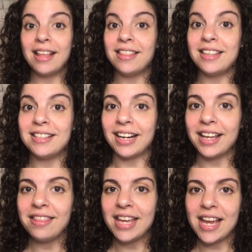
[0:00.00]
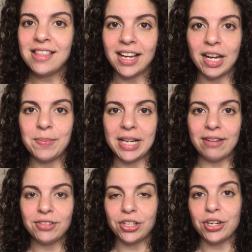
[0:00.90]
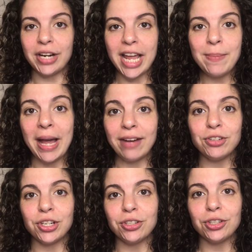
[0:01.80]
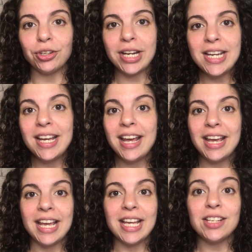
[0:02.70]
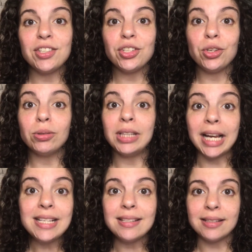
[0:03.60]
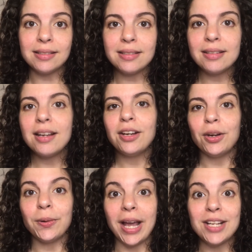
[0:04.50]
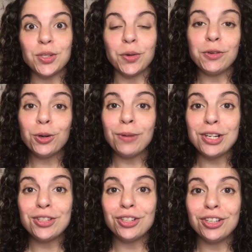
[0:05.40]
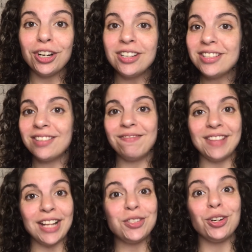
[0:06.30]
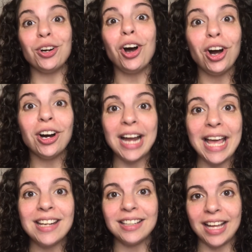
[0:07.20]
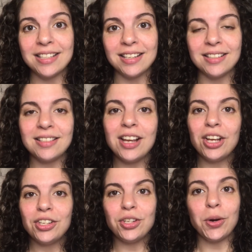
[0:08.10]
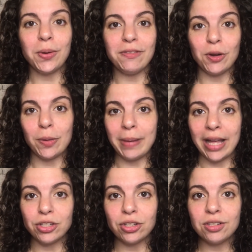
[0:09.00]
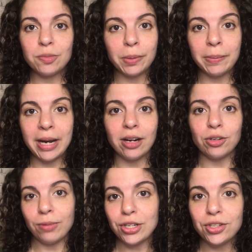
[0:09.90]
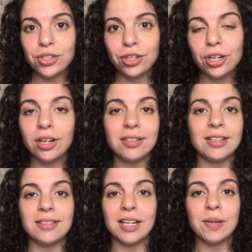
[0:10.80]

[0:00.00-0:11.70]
The second thing that comes after your name, after your degree, is your license. Okay, so if you're a registered nurse, that's your RN license. So if you're a bachelor's prepared registered nurse, it's going